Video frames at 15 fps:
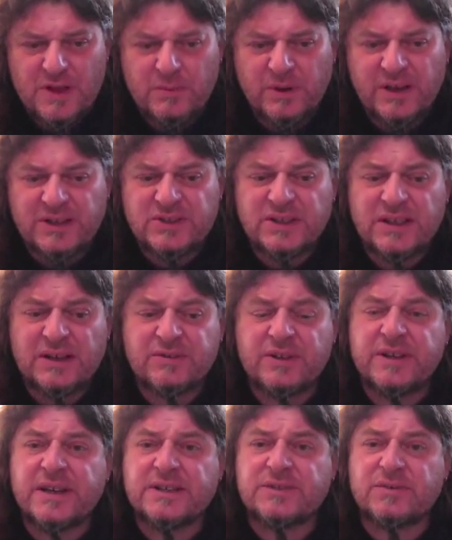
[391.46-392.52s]
But I still have
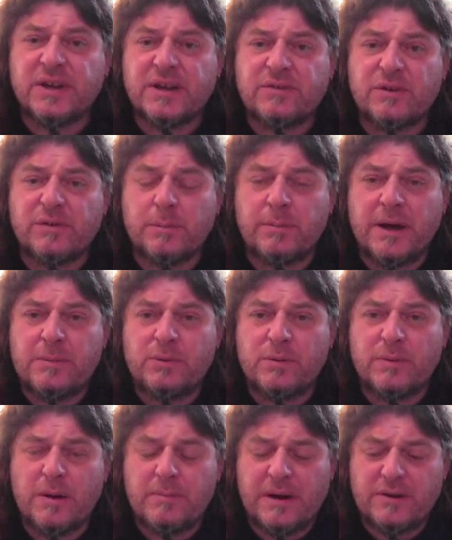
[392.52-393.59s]
the nice flavour of the pepper
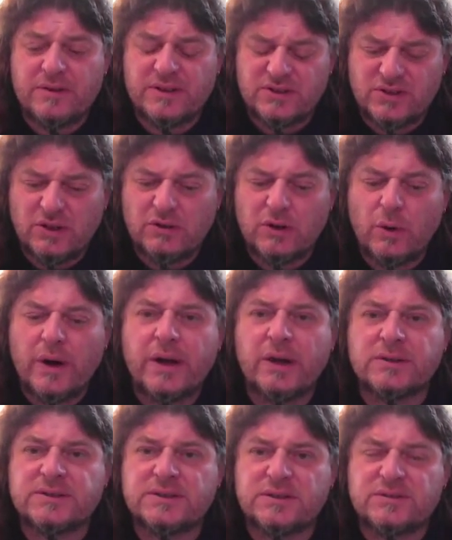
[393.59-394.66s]
in my mouth. It's not quite
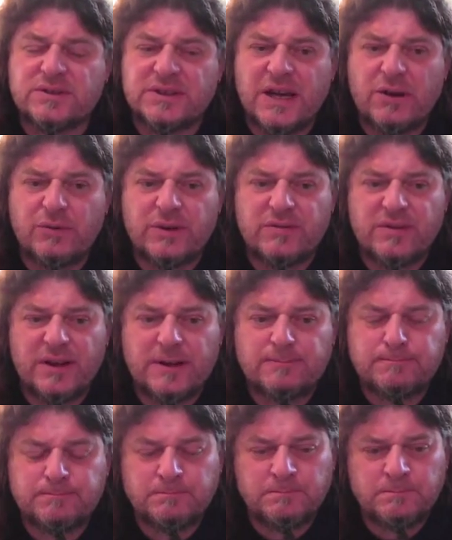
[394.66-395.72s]
hot enough to get rid of that.